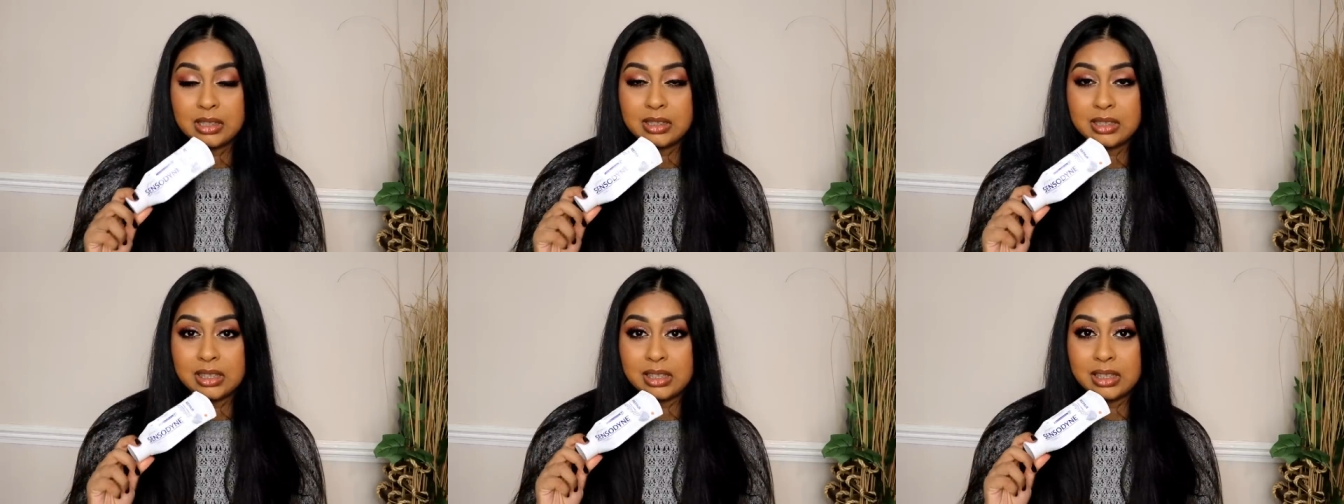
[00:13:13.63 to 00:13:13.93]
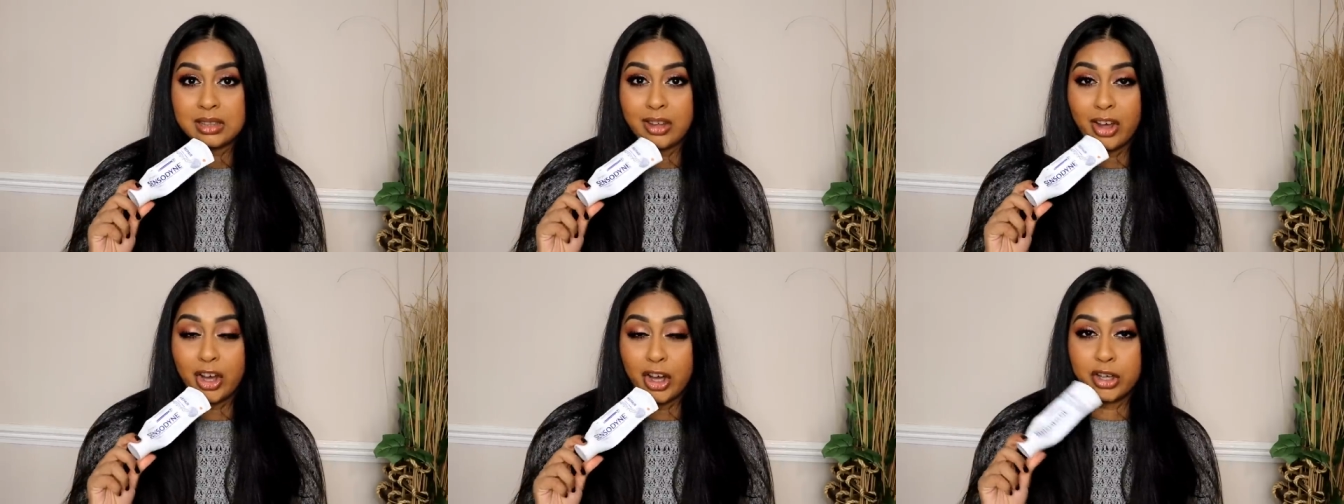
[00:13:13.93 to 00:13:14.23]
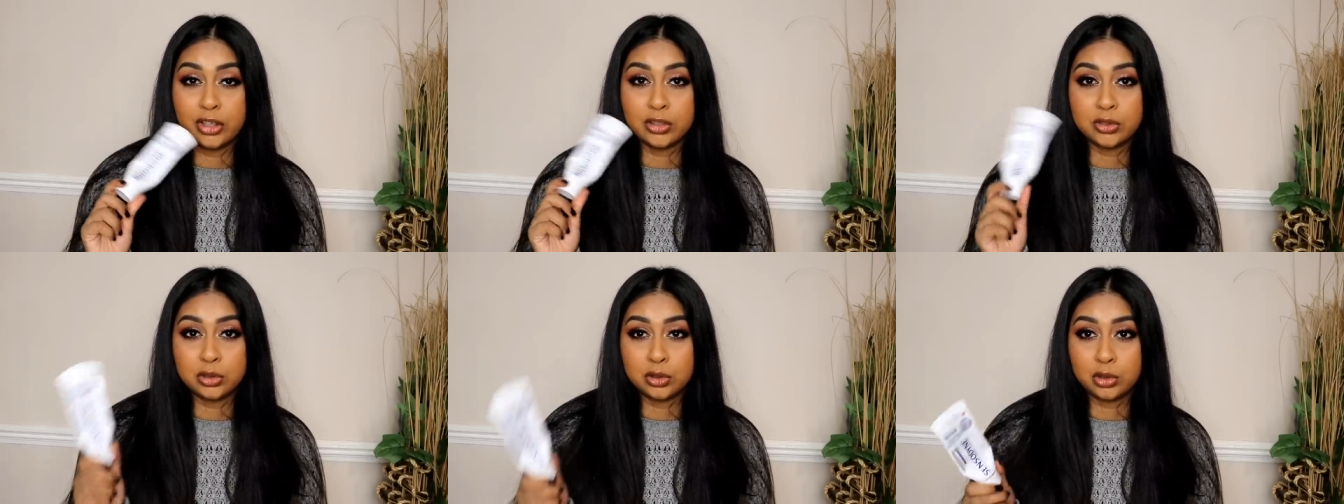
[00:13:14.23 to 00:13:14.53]
teeth
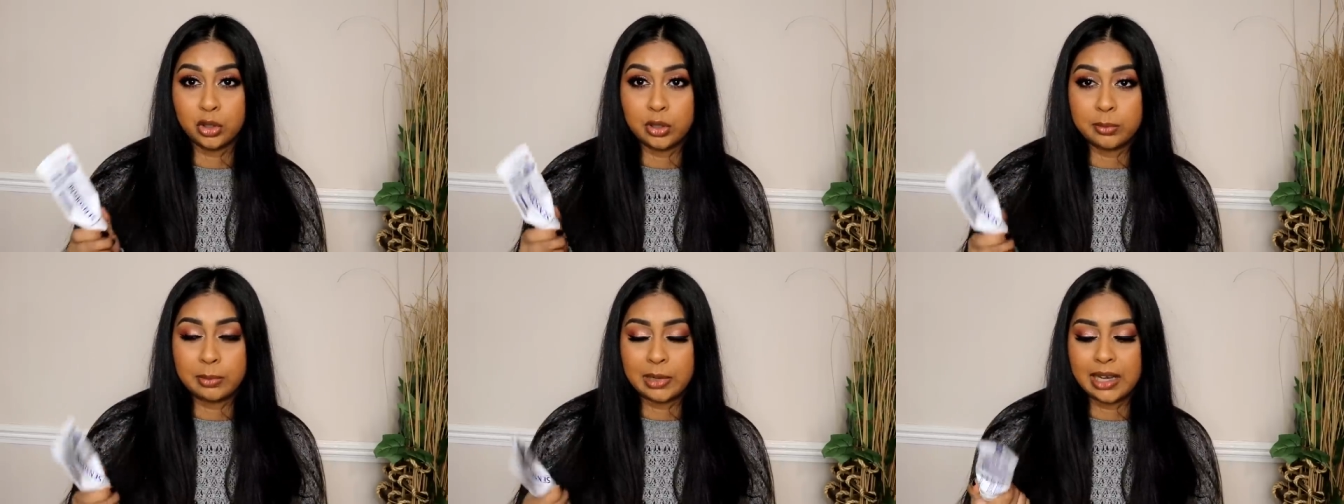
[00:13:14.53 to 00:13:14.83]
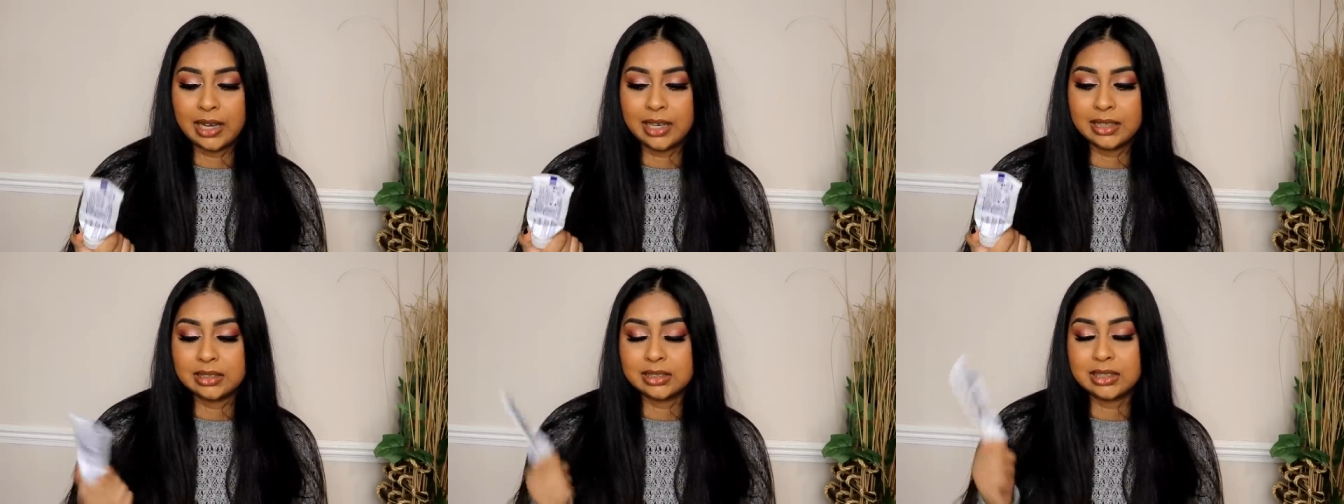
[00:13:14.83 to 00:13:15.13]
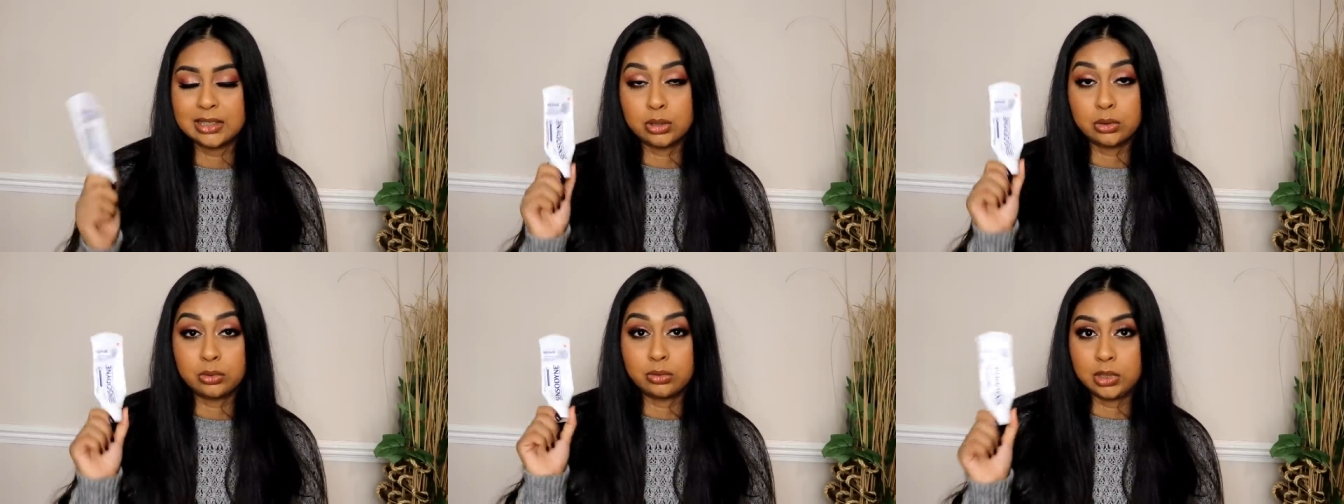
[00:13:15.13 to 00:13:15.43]
hurt so bad
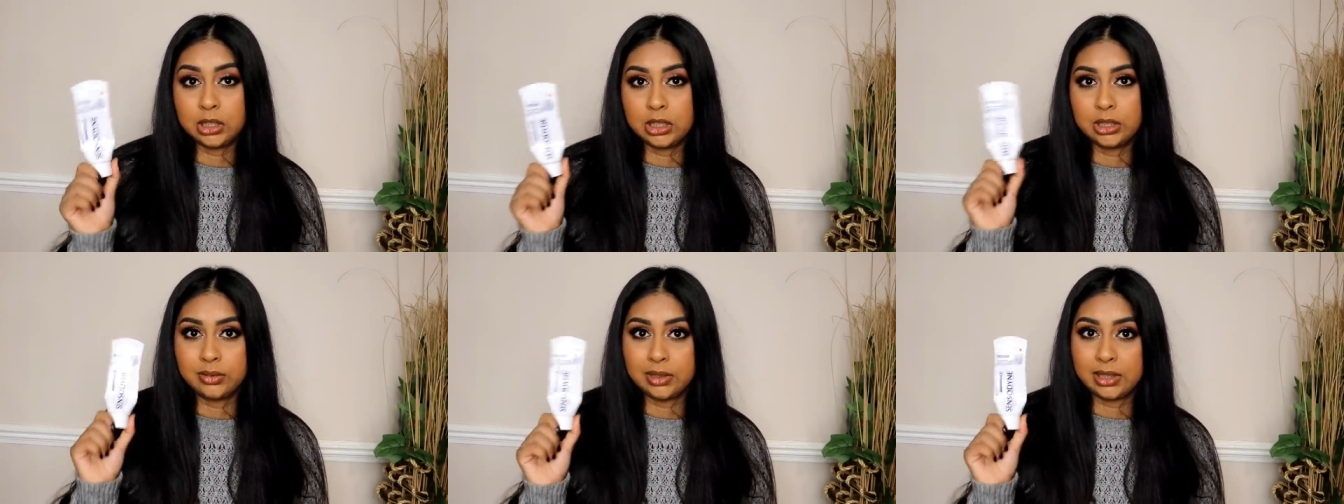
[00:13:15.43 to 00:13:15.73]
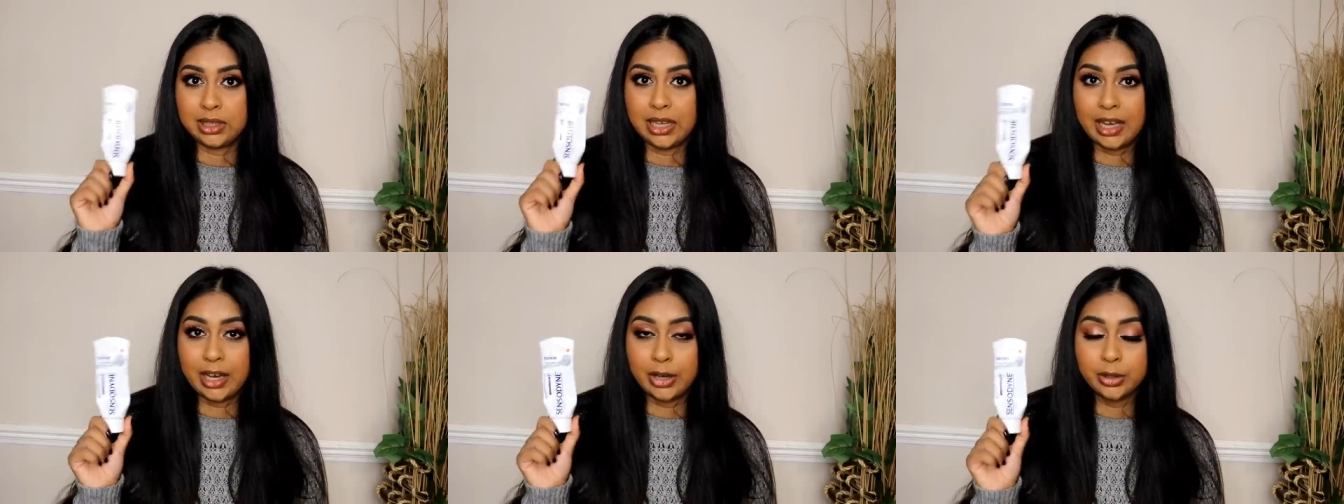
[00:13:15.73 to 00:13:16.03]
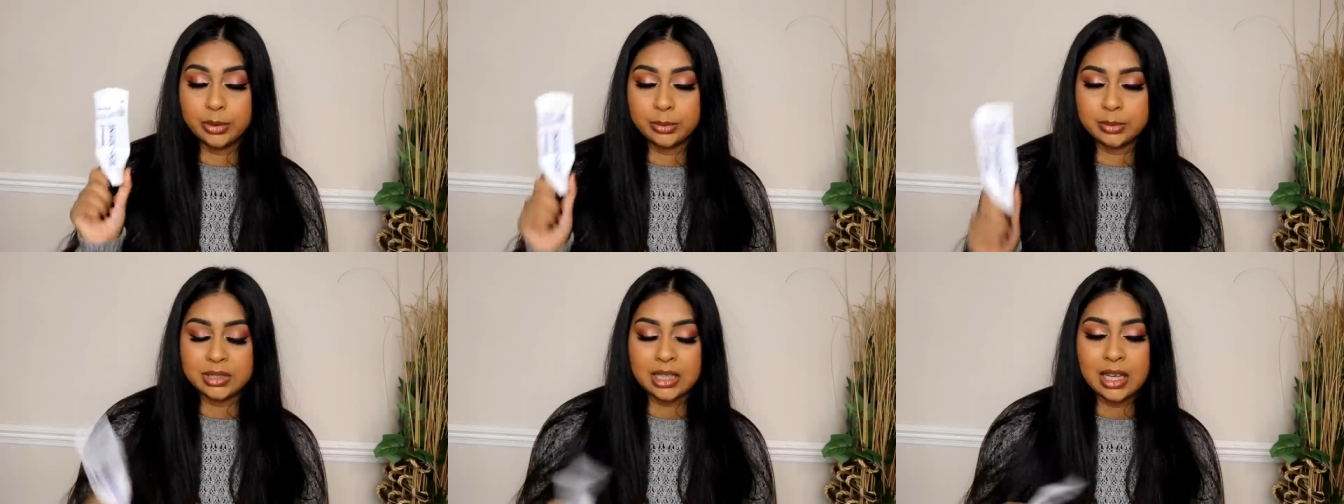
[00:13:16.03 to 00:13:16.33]
this really really
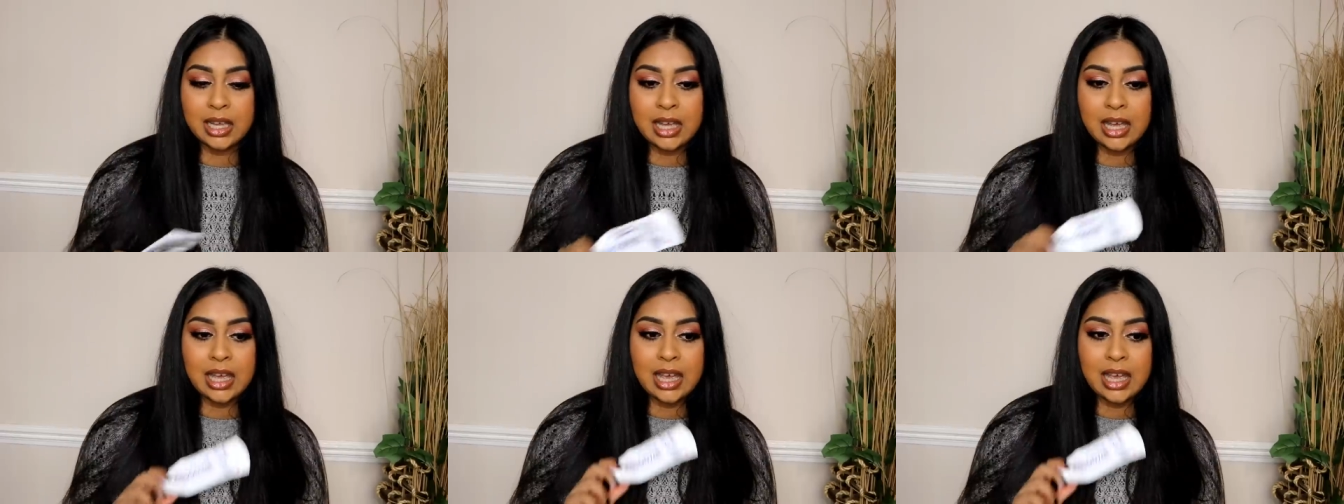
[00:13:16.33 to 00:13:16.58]
helped